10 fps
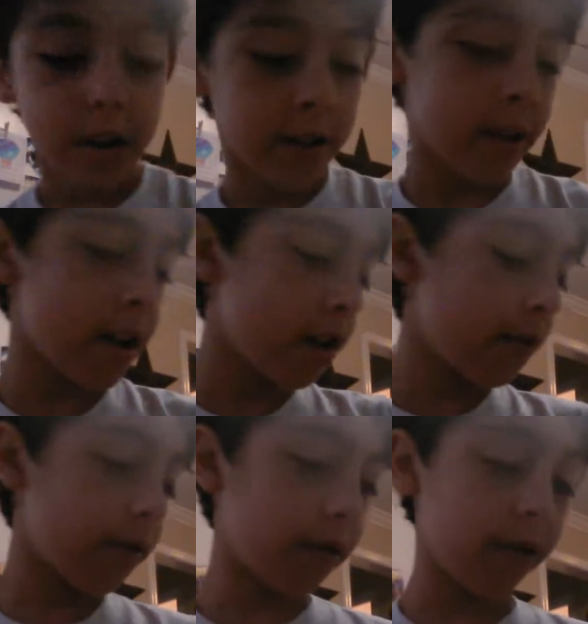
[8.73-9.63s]

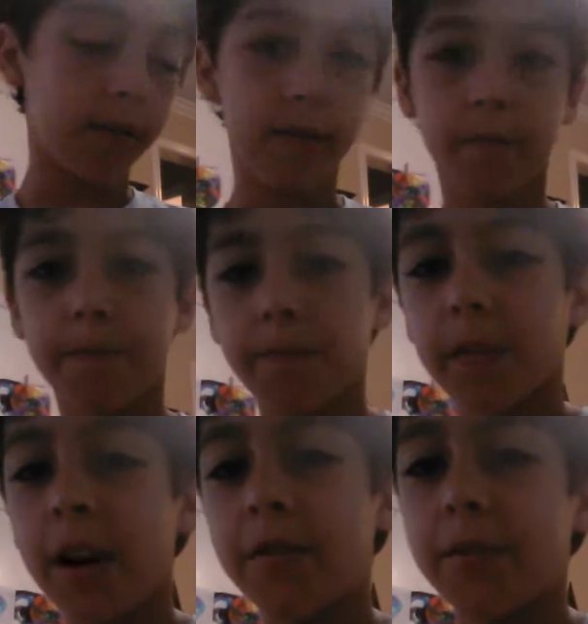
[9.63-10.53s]
Today, well,
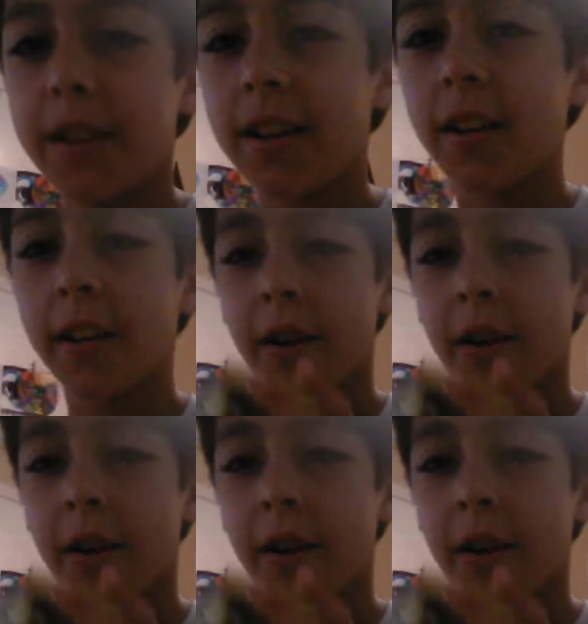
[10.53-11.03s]
I'm telling